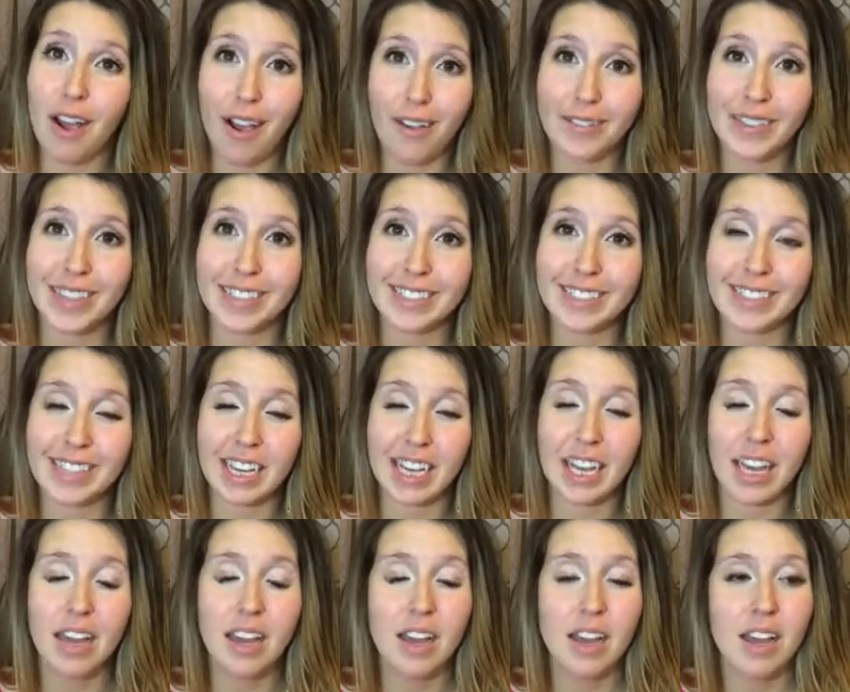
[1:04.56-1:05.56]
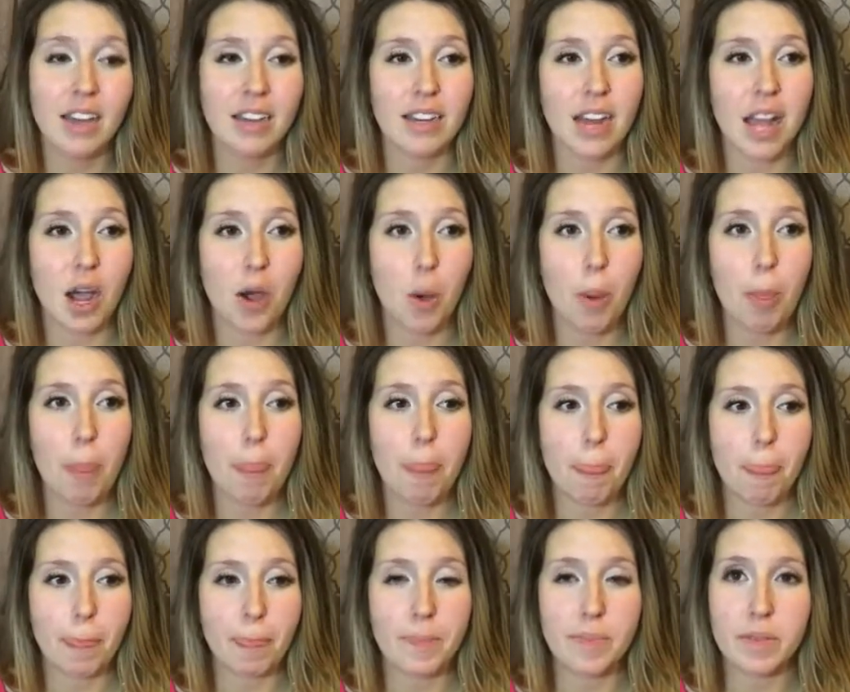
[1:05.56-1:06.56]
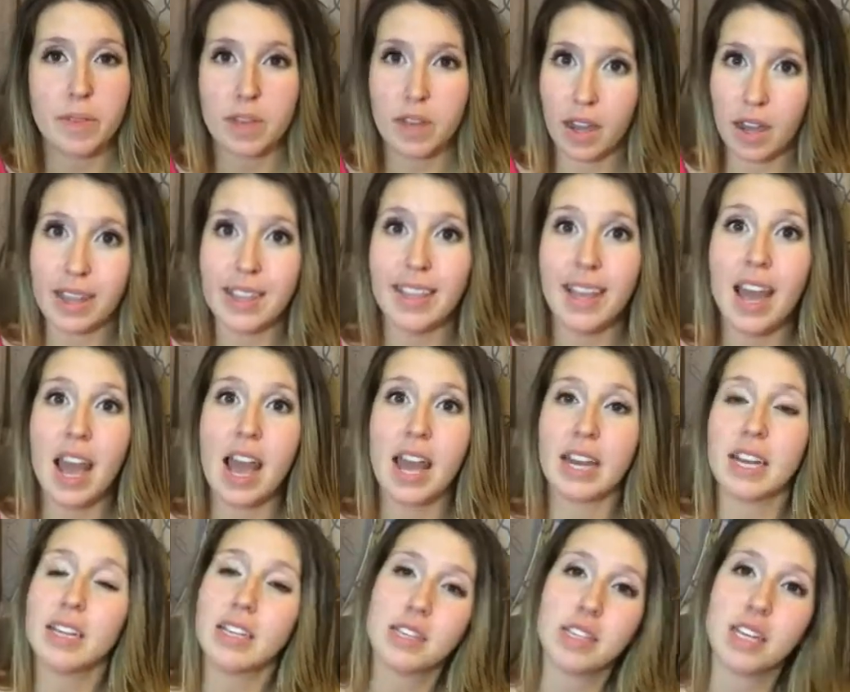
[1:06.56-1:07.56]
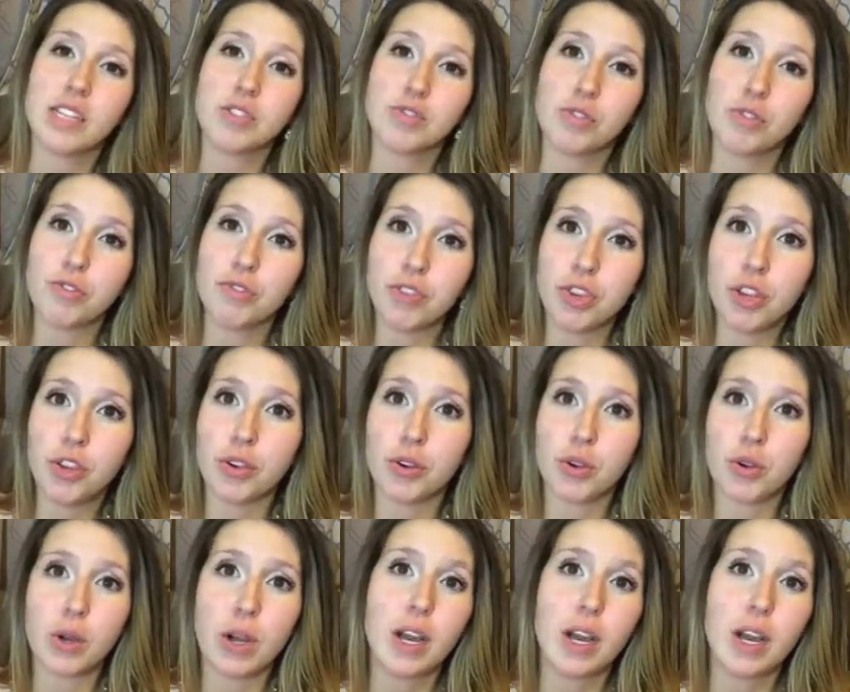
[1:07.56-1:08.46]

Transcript: obviously. Now, again, let's review.